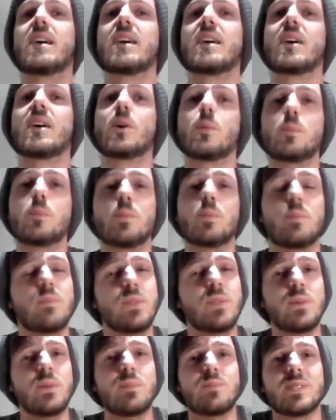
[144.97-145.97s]
I hope
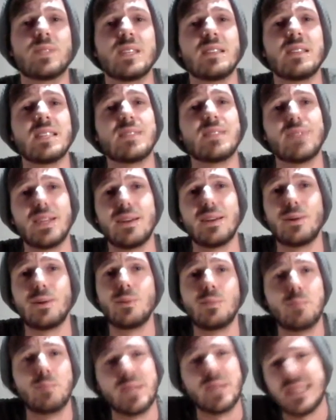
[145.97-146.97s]
you see this video
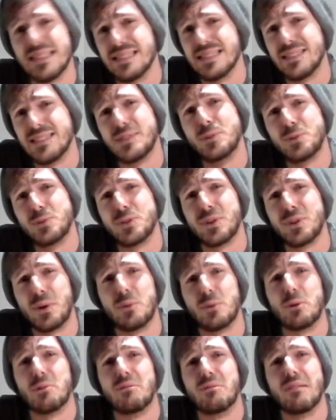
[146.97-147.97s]
because you should
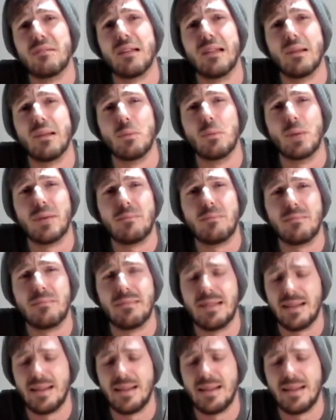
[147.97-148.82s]
hold on a little bit.